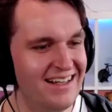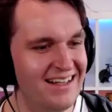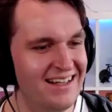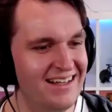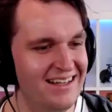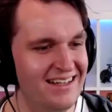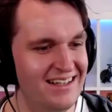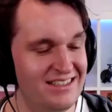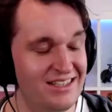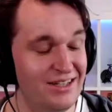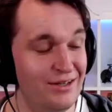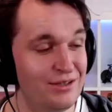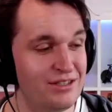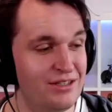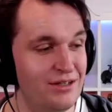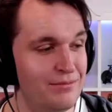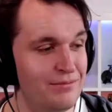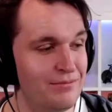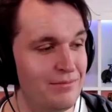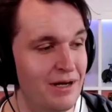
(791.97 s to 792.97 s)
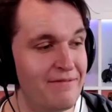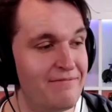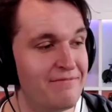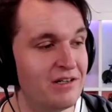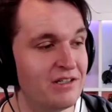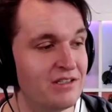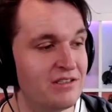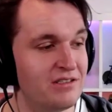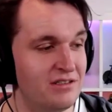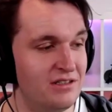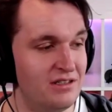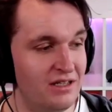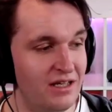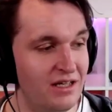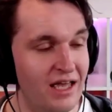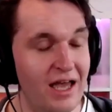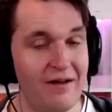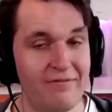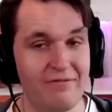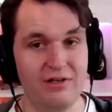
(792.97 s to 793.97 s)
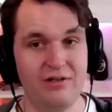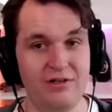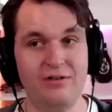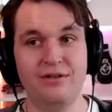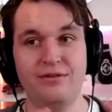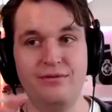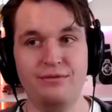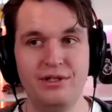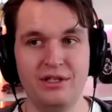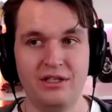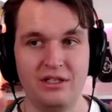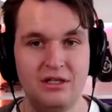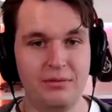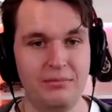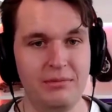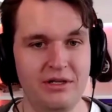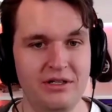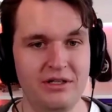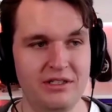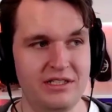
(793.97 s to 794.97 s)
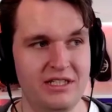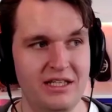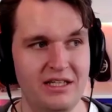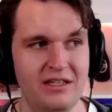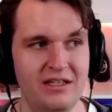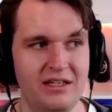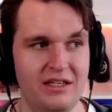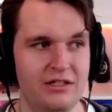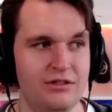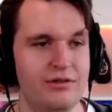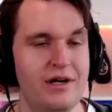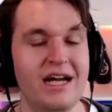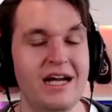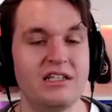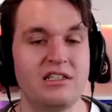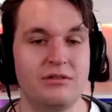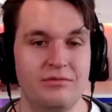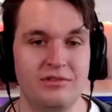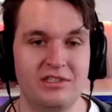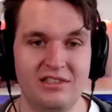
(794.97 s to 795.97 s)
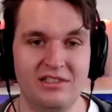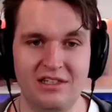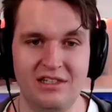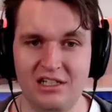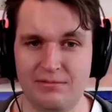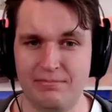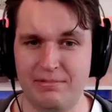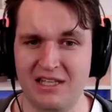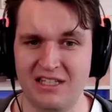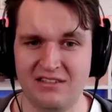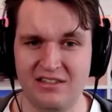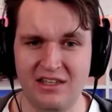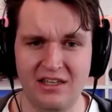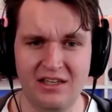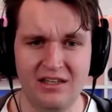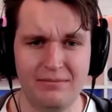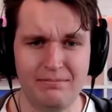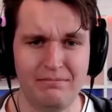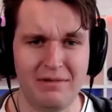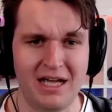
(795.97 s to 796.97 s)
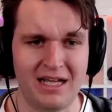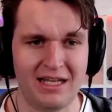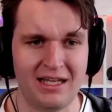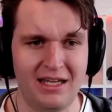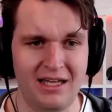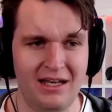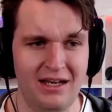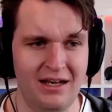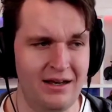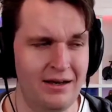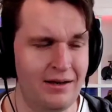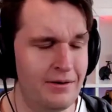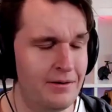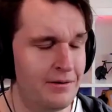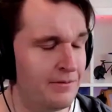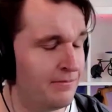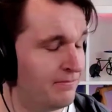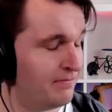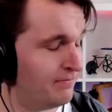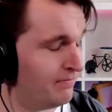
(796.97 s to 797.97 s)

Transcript: uh, so so my first ever real community interaction with ESPC back in